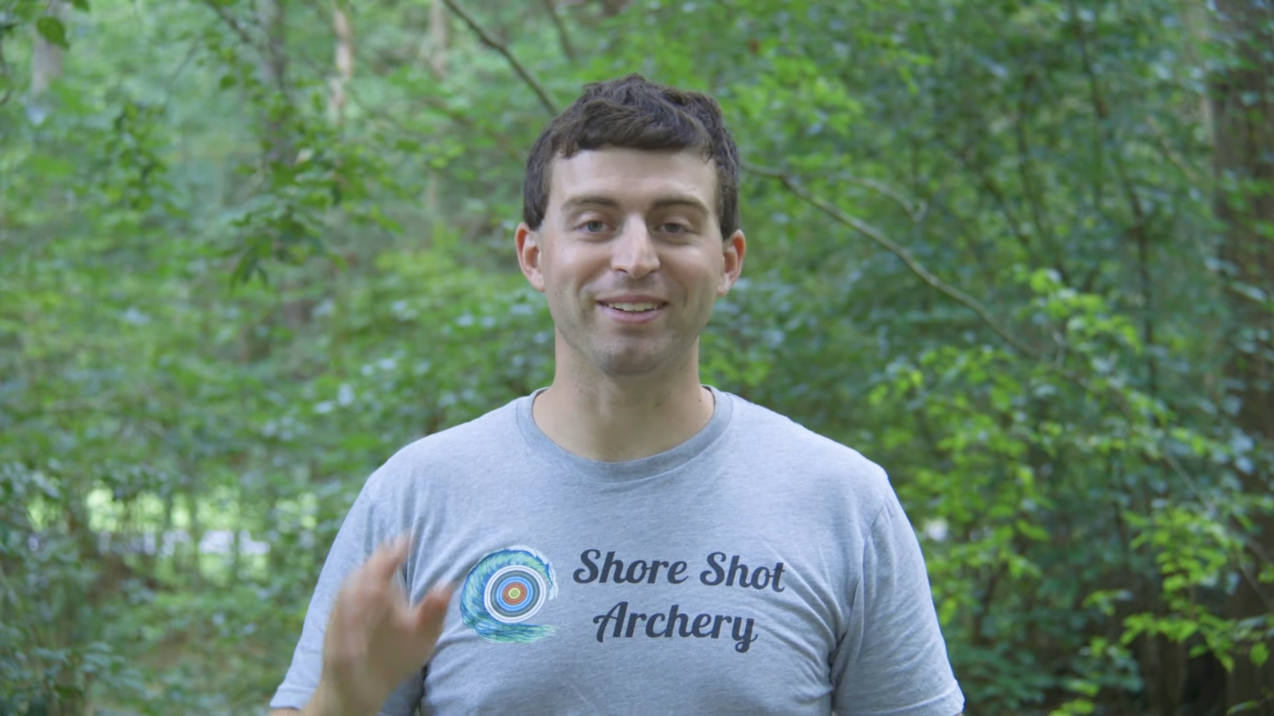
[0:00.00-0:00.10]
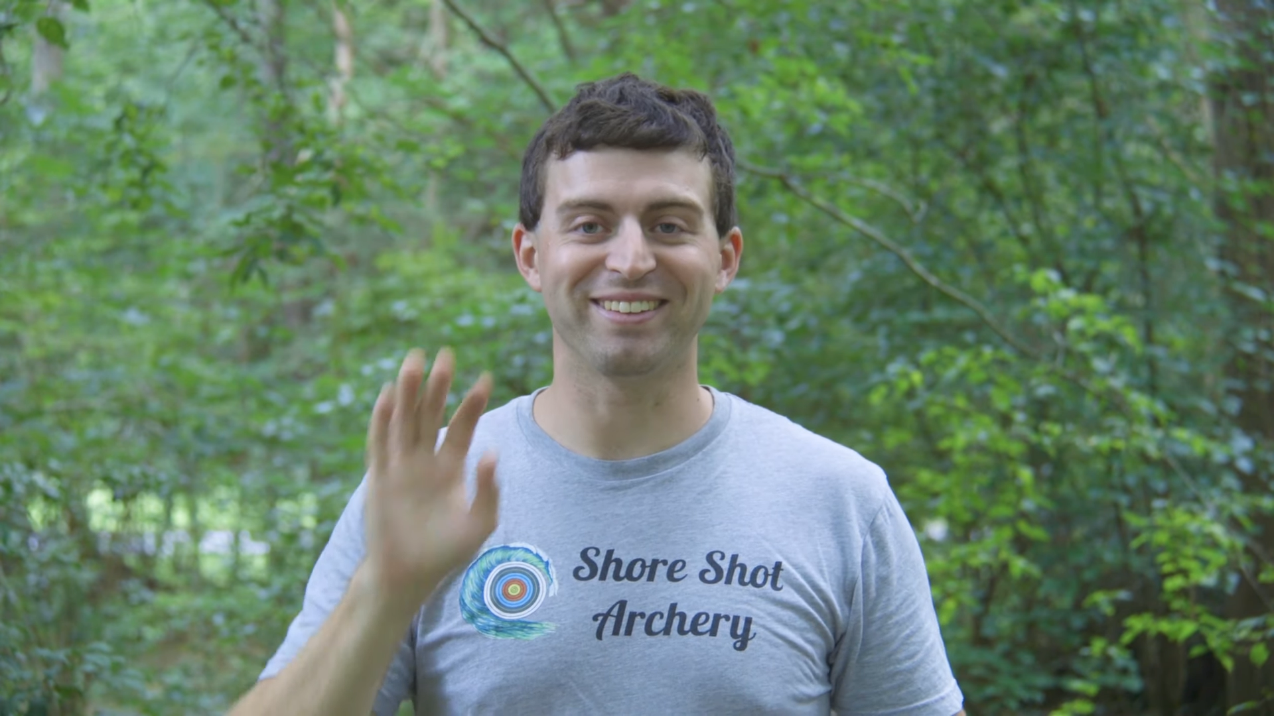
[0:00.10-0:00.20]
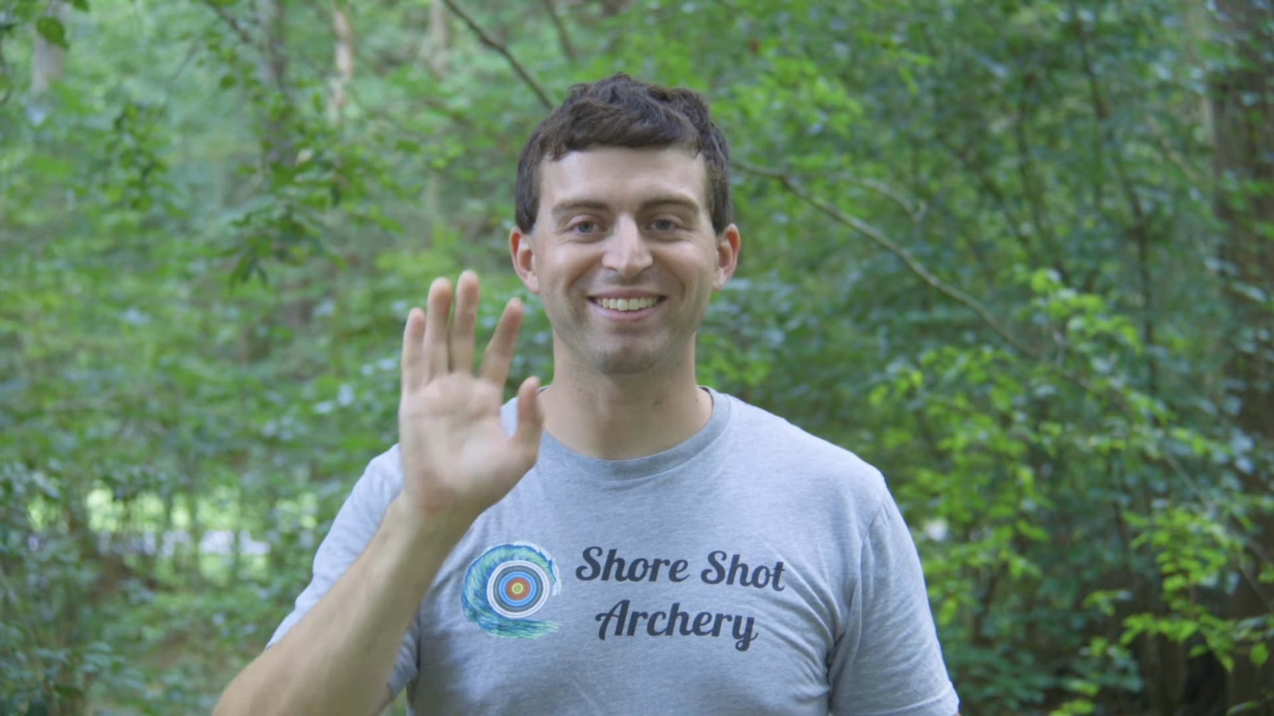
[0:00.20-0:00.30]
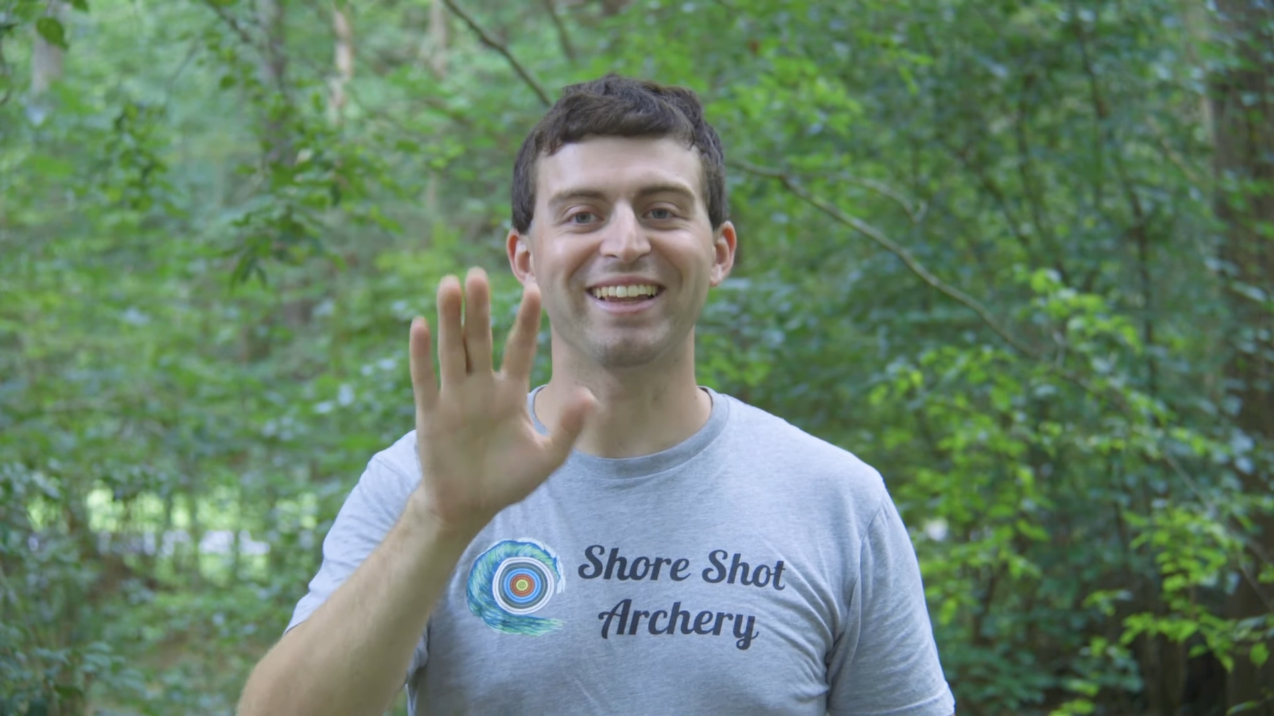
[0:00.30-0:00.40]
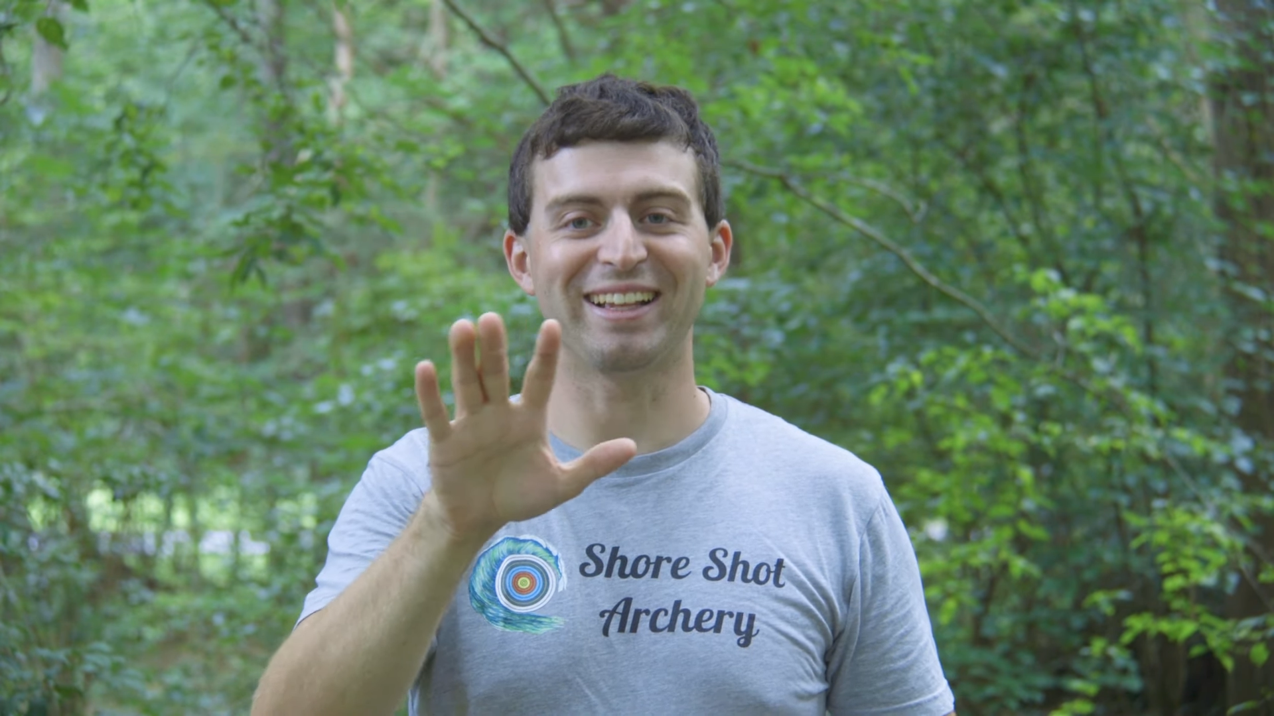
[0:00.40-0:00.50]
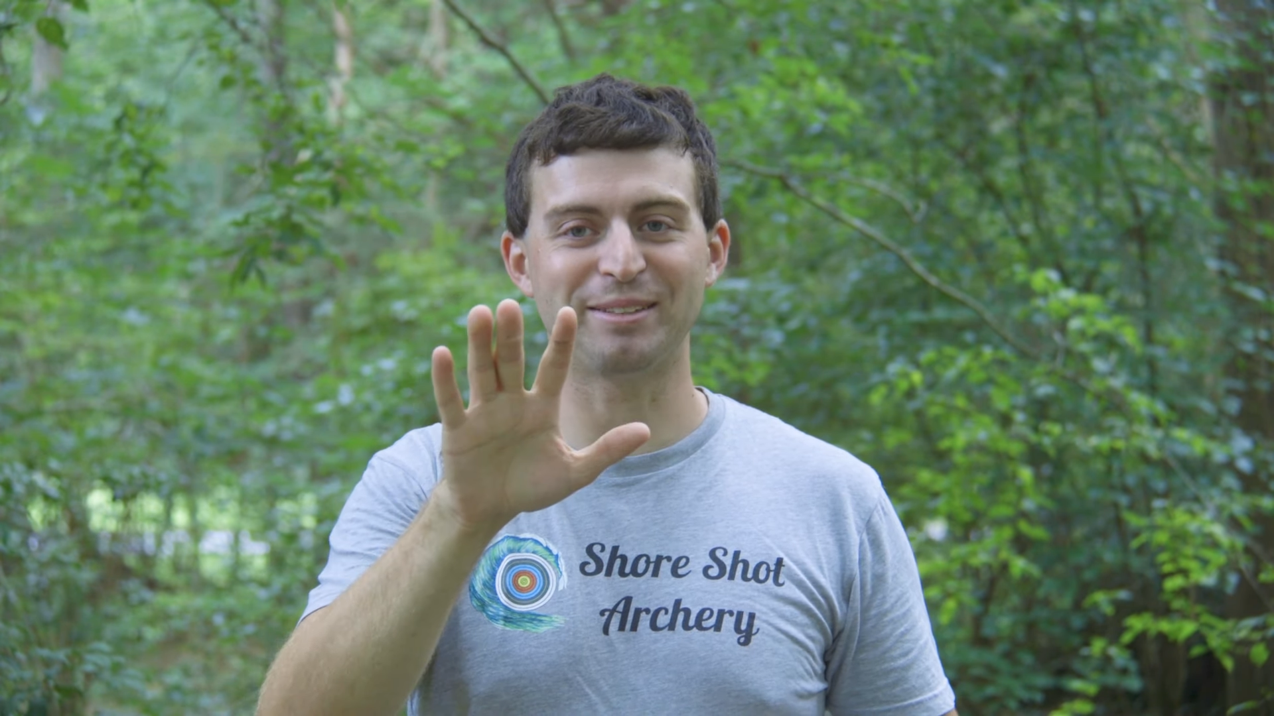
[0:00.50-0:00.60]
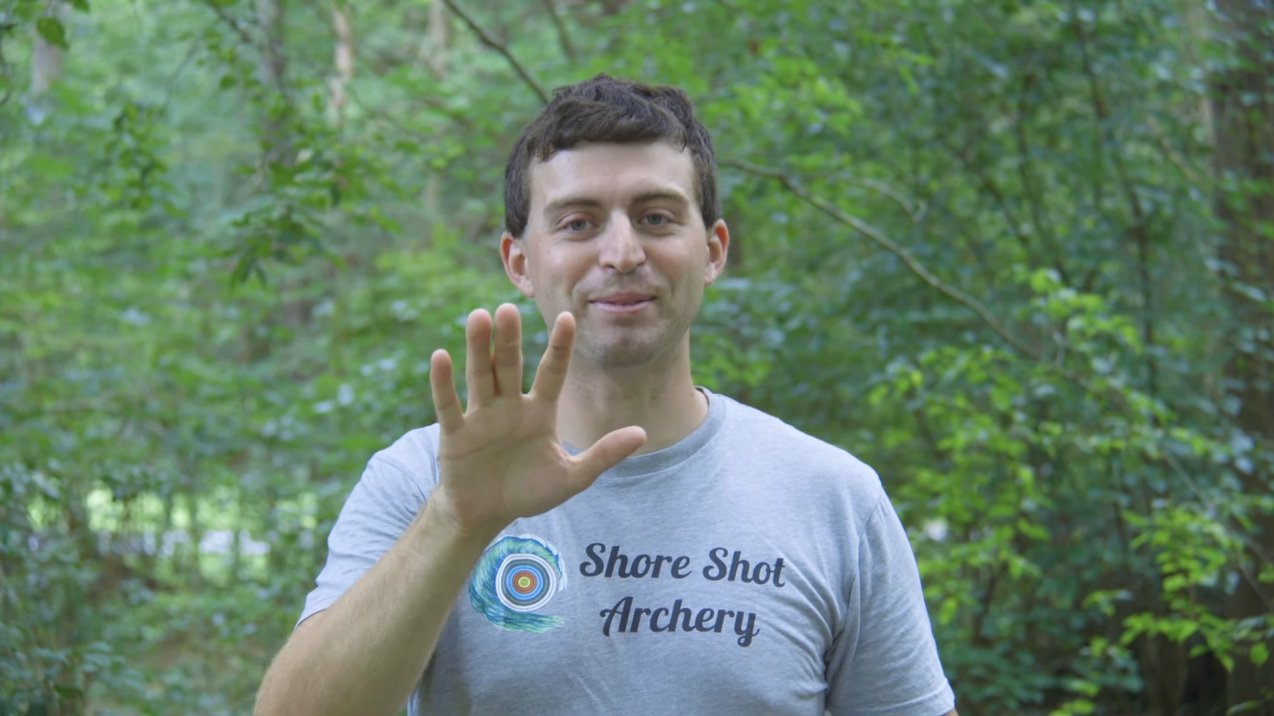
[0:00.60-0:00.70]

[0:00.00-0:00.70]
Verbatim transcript: but that's